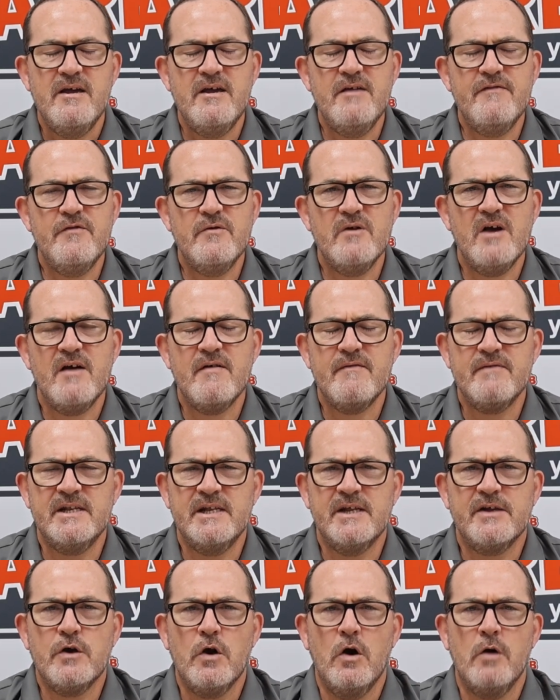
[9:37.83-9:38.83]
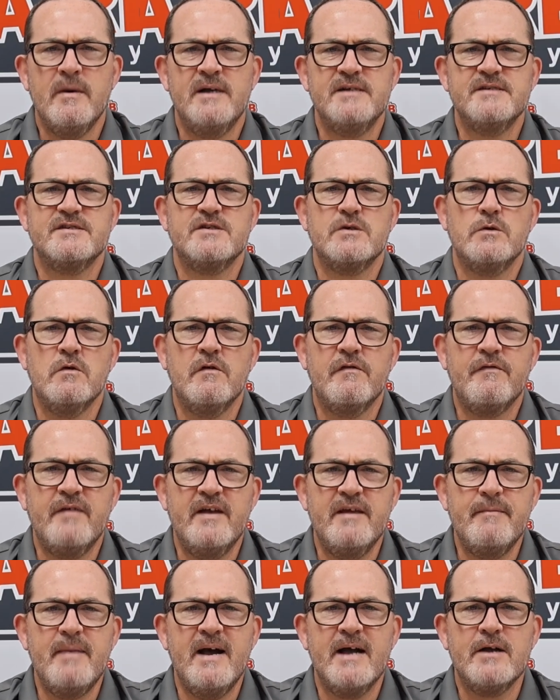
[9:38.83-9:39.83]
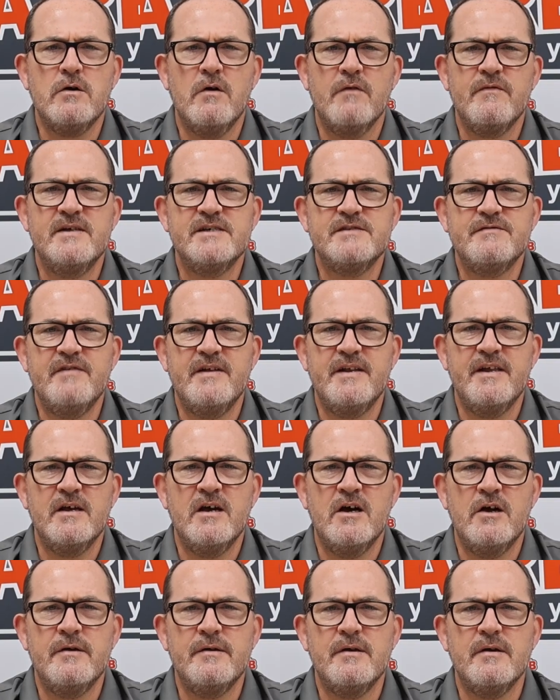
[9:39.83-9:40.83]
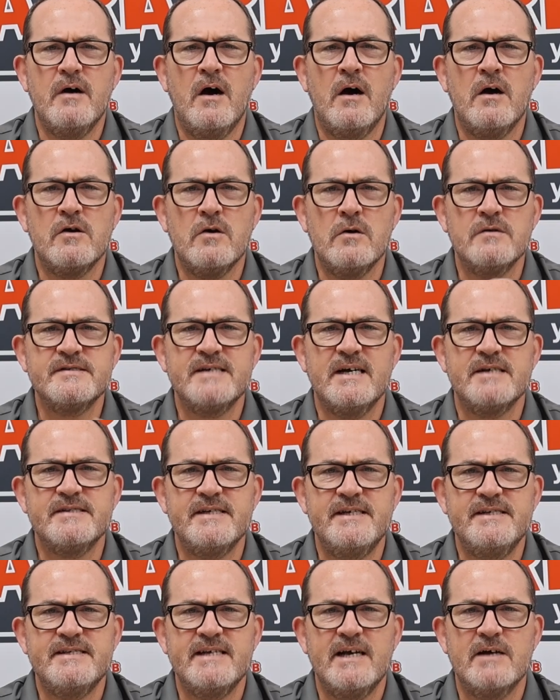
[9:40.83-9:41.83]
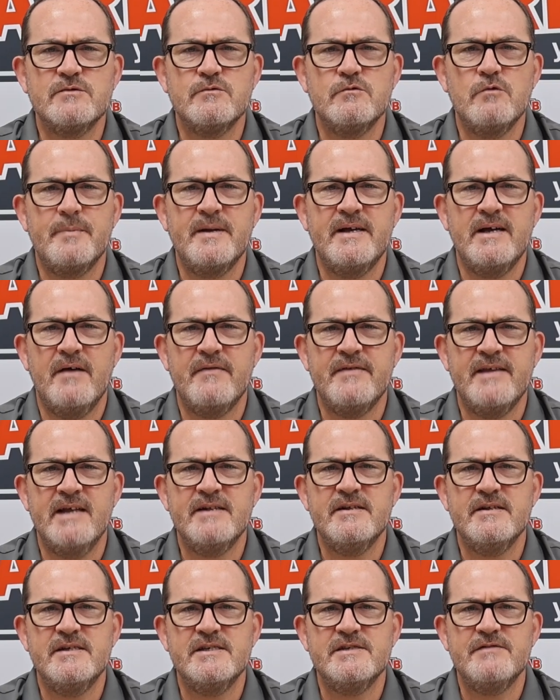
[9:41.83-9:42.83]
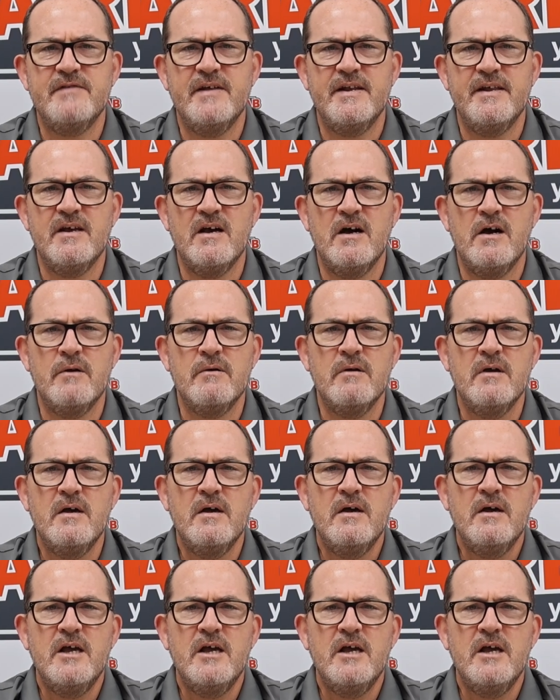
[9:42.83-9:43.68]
If you have any comments or feedback on this video, our contact details will be at the end of this video.